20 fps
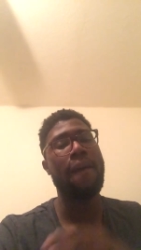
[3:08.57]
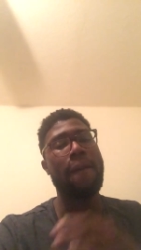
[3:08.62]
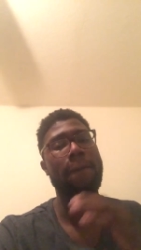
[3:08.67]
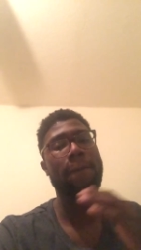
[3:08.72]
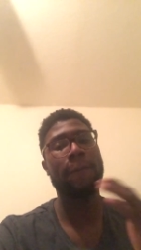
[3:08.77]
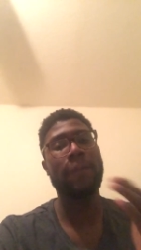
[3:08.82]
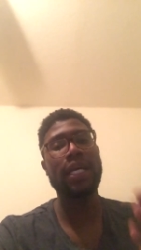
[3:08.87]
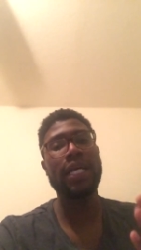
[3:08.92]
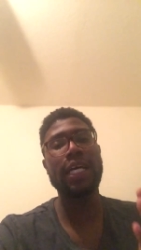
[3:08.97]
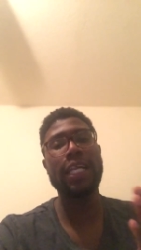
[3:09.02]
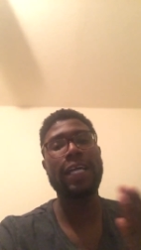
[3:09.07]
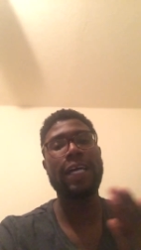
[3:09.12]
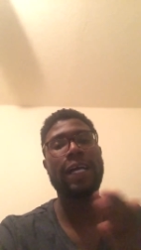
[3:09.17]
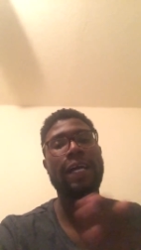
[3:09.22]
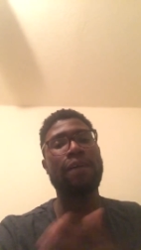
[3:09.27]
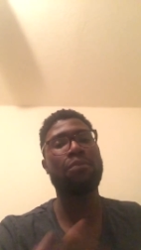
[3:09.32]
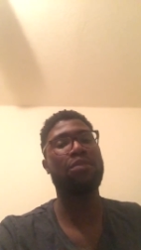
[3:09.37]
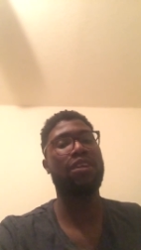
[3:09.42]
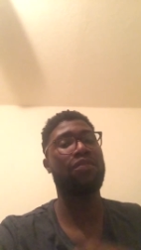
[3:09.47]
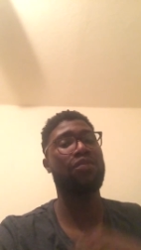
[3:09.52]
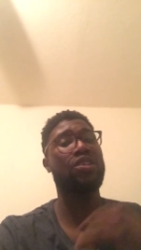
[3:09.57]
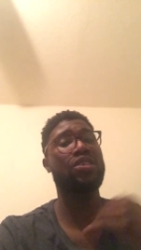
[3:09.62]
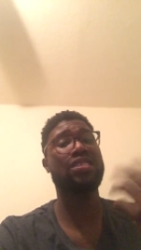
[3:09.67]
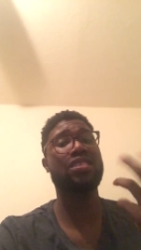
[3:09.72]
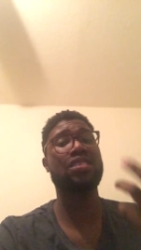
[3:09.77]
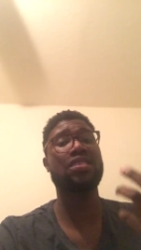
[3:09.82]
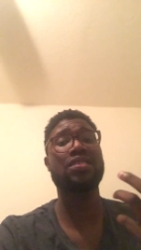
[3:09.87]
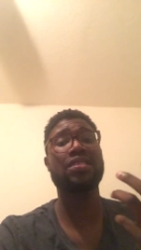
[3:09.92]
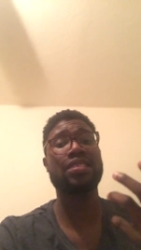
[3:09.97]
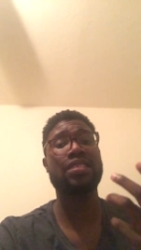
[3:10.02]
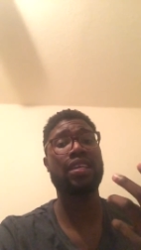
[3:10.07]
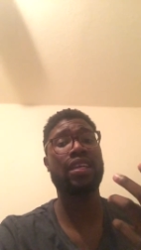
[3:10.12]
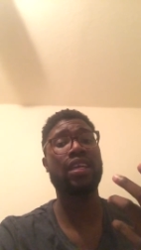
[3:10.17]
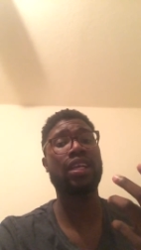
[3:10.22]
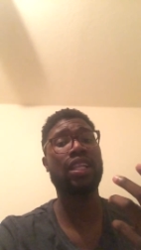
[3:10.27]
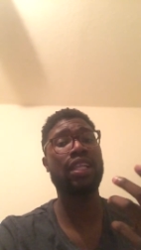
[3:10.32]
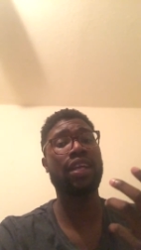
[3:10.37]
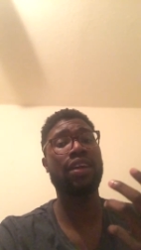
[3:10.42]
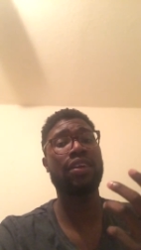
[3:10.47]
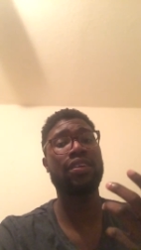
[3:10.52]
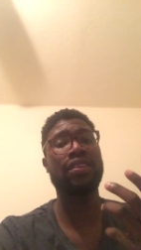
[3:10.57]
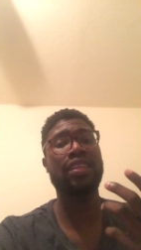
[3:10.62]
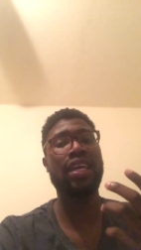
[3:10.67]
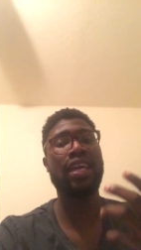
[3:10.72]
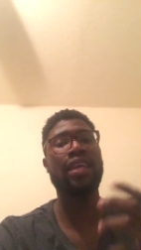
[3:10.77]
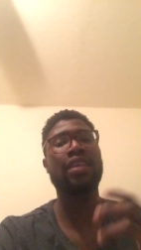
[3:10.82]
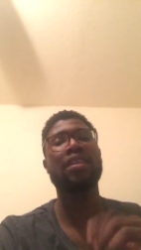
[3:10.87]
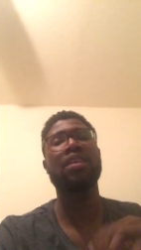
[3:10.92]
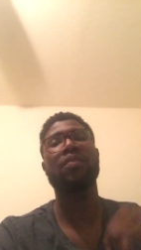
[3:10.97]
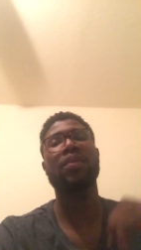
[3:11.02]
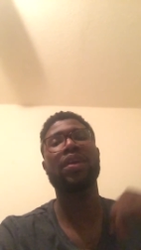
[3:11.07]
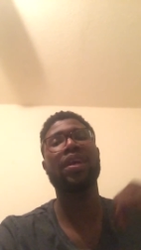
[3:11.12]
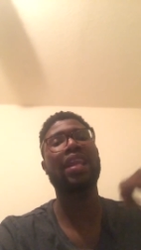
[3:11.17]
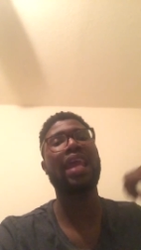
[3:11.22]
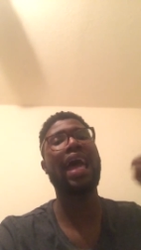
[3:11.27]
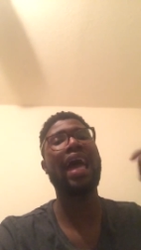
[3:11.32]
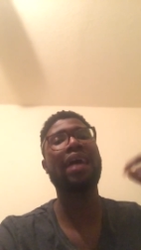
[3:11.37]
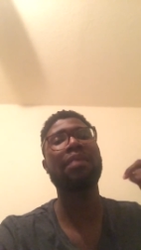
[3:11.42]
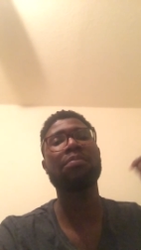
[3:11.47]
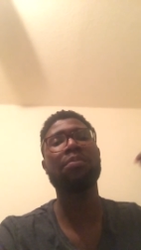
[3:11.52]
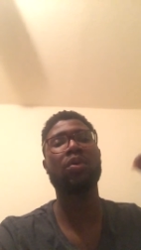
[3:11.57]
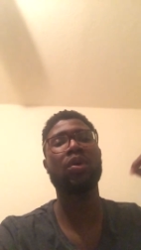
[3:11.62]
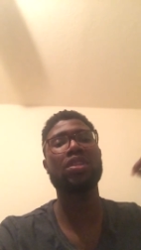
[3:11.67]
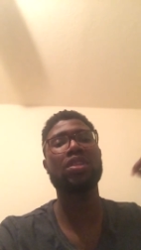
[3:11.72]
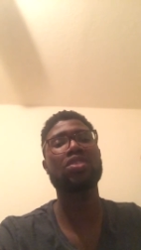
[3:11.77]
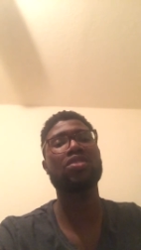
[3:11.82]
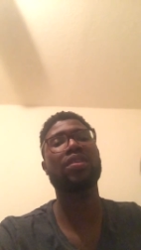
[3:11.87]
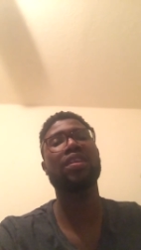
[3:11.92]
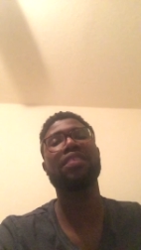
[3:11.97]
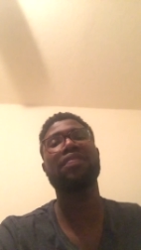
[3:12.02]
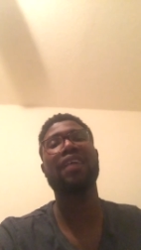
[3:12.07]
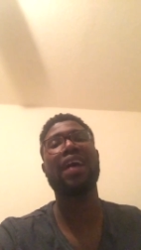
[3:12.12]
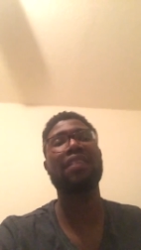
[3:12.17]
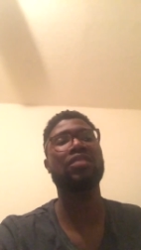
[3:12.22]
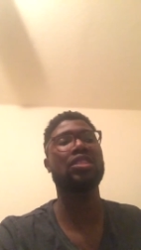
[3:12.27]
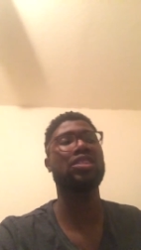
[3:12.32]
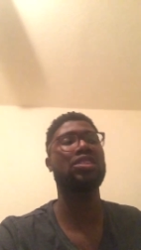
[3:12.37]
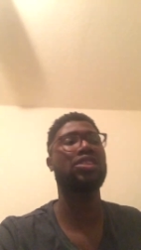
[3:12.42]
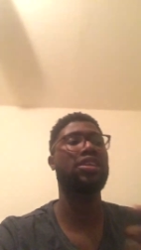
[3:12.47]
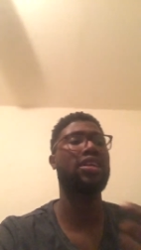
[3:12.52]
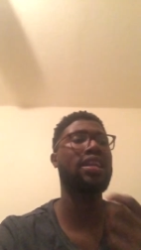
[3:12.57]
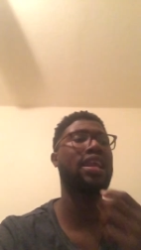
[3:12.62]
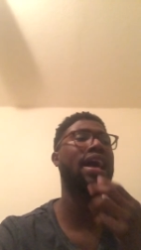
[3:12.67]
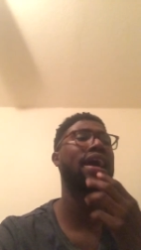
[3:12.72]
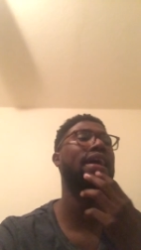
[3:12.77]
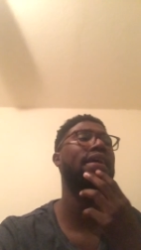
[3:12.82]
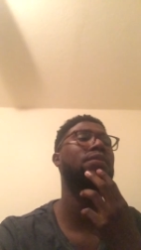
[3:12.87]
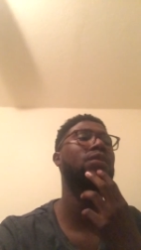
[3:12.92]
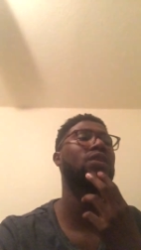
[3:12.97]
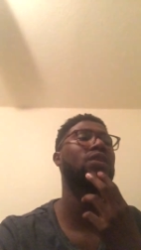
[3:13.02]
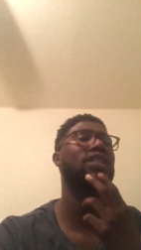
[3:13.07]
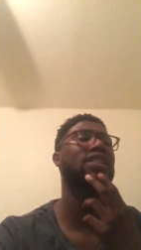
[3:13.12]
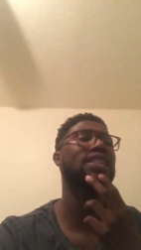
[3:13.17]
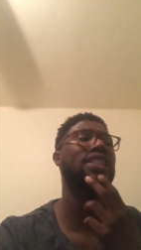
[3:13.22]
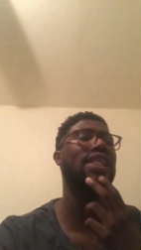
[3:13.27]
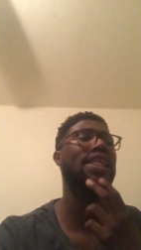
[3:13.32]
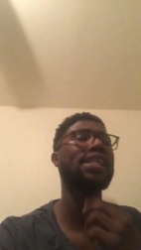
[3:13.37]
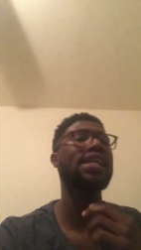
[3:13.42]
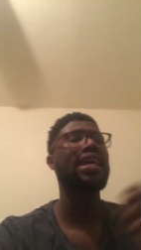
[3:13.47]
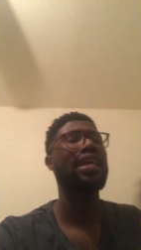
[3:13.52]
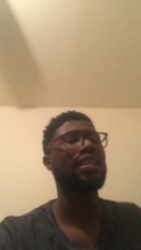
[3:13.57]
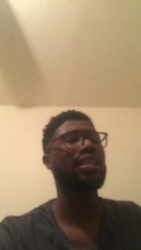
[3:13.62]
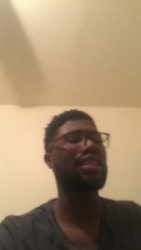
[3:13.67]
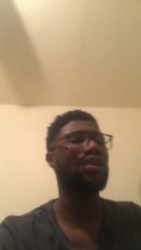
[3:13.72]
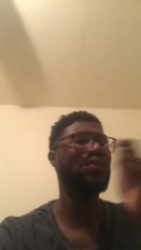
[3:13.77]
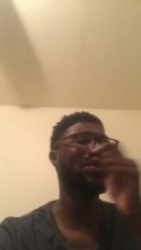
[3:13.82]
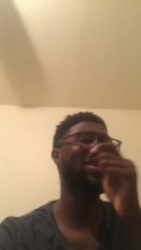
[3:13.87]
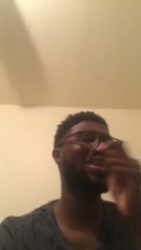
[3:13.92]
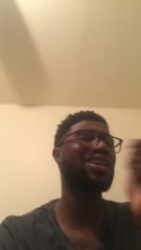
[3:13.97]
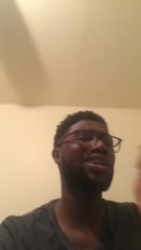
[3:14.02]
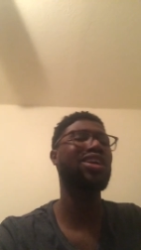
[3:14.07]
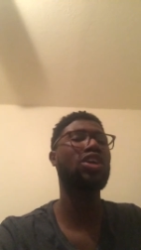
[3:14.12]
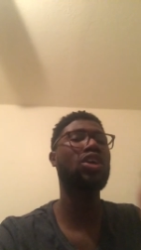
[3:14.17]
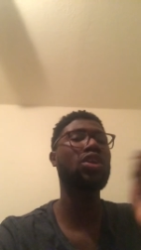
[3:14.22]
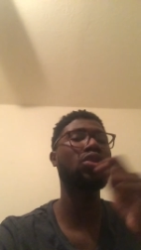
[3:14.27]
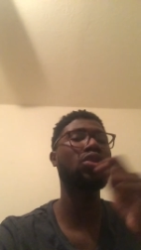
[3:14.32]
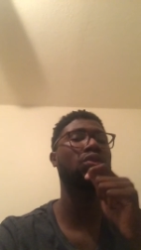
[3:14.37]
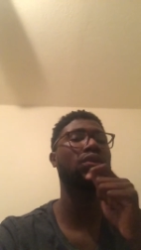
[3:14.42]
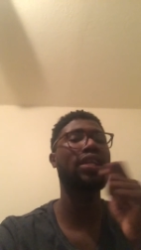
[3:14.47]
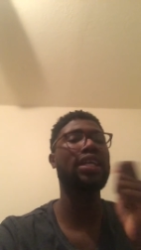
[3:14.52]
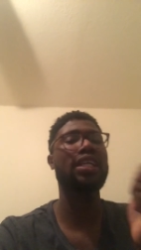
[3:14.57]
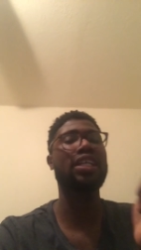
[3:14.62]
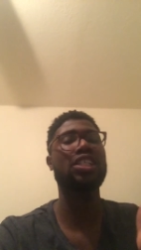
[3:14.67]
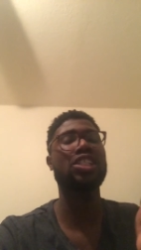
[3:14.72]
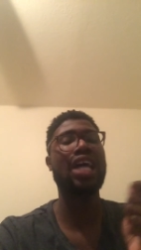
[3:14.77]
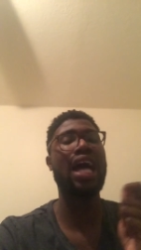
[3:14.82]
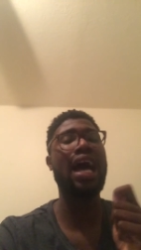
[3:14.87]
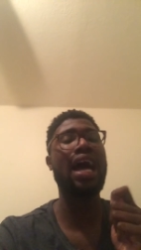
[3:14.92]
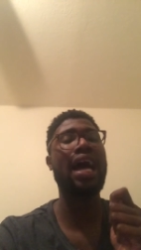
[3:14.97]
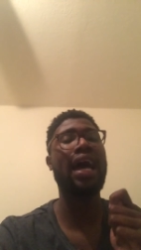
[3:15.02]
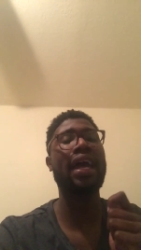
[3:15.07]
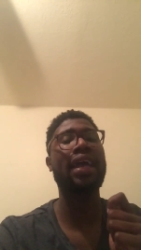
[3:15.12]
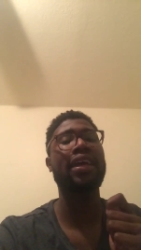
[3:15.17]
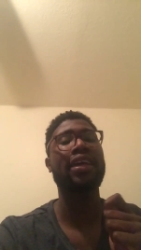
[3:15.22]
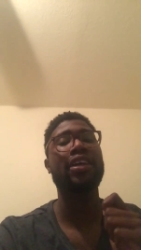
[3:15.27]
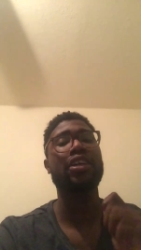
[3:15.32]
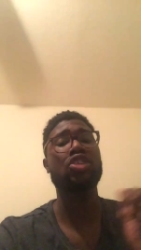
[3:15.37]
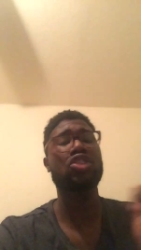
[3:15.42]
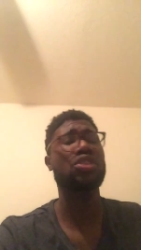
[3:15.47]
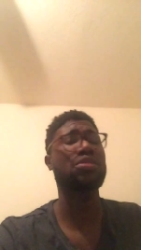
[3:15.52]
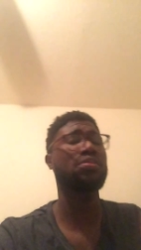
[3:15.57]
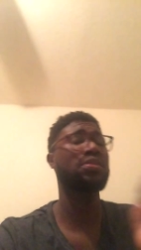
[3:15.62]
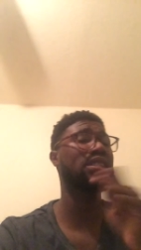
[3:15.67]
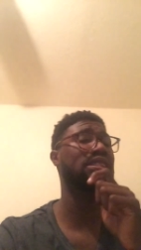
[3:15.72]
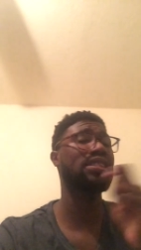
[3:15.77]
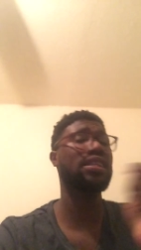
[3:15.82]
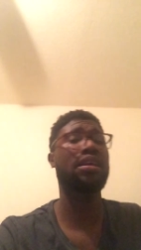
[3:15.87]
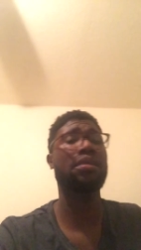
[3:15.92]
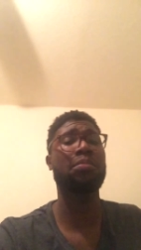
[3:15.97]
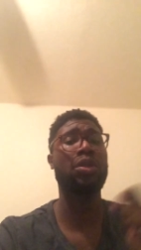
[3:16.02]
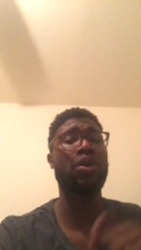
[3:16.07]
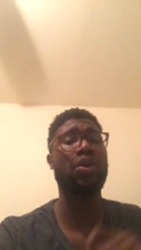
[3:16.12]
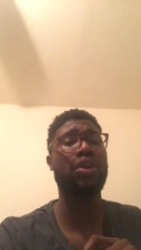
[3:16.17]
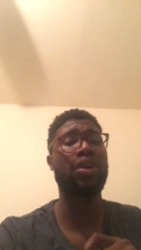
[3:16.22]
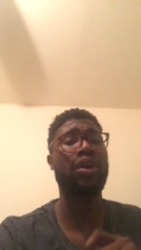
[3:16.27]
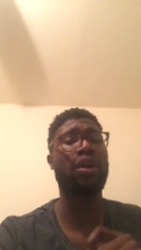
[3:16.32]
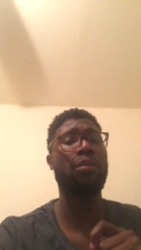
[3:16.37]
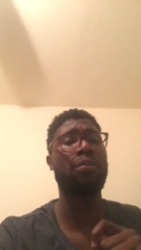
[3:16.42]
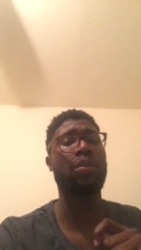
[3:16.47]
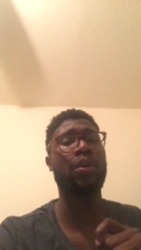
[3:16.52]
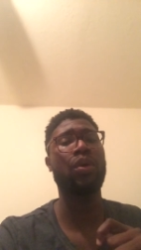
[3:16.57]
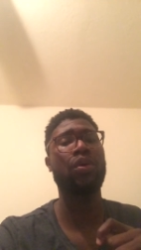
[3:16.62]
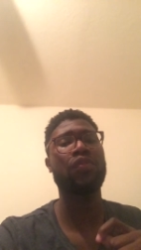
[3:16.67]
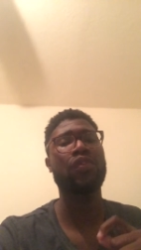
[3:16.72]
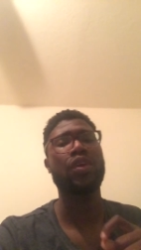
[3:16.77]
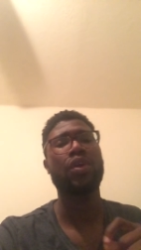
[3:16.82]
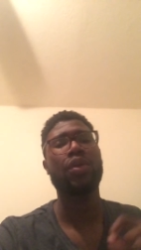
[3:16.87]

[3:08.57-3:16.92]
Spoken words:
But if you're still seeing clear, then we're going to add 0.25 until you're not able to see. Then we're going to occlude each eye. You should be seeing blurry on both.